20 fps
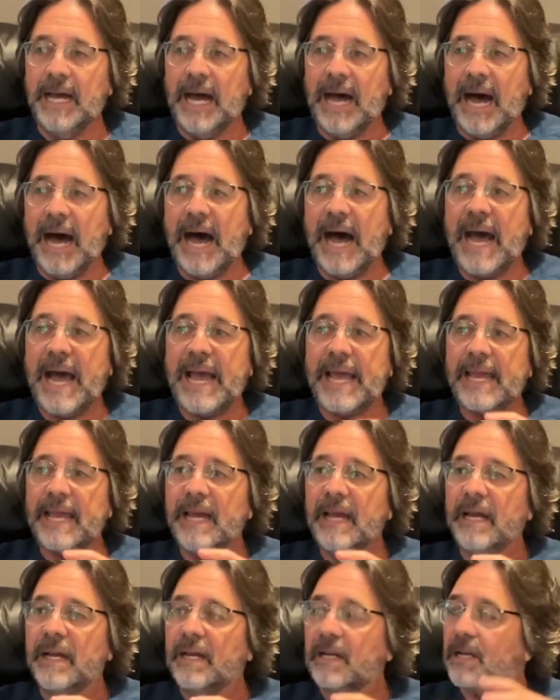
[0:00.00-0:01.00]
I
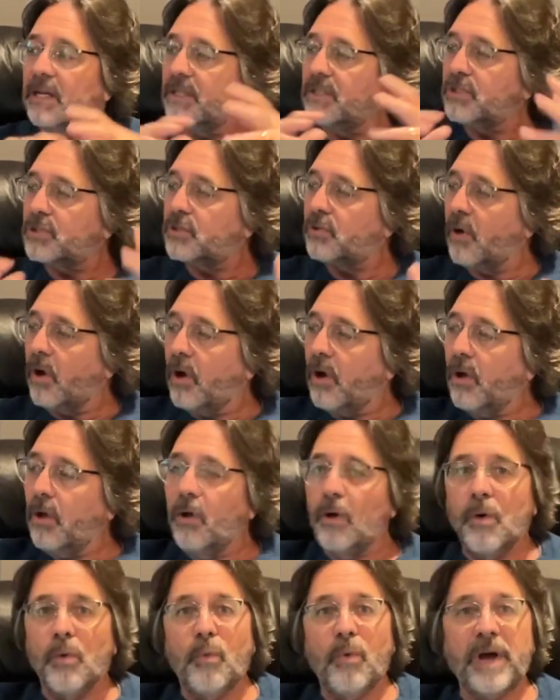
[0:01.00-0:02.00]
control
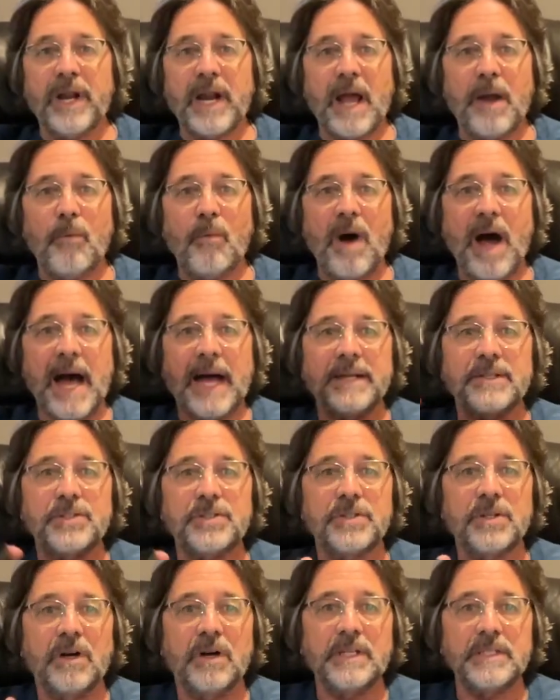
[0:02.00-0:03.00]
what I watch
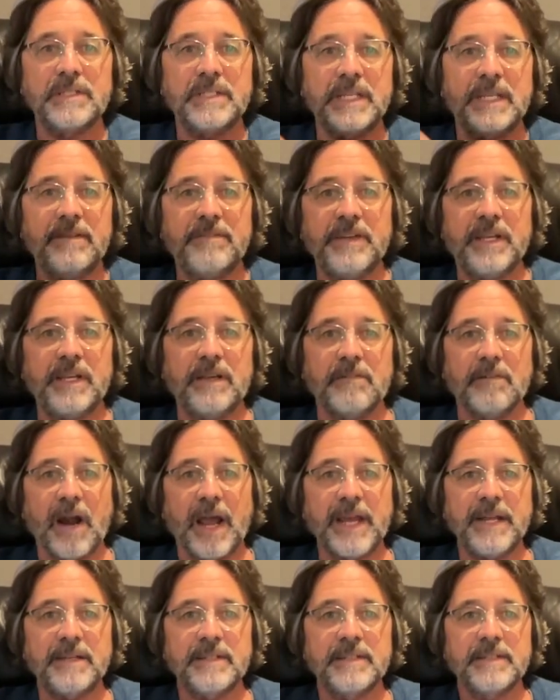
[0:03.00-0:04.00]
on TV,
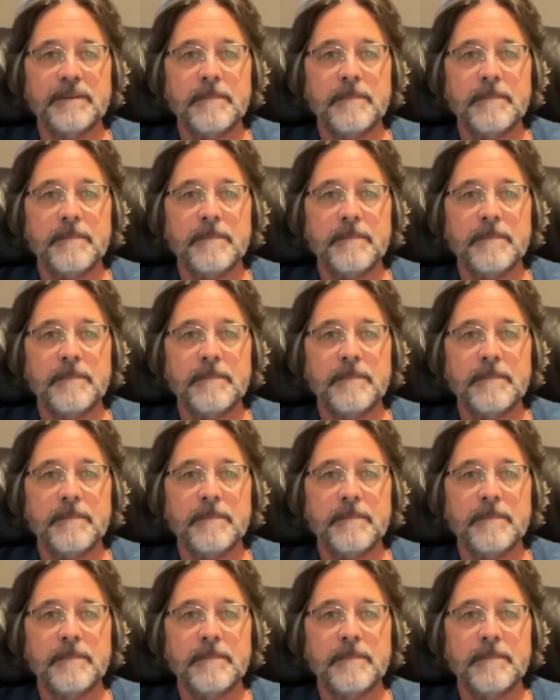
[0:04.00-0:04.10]
right?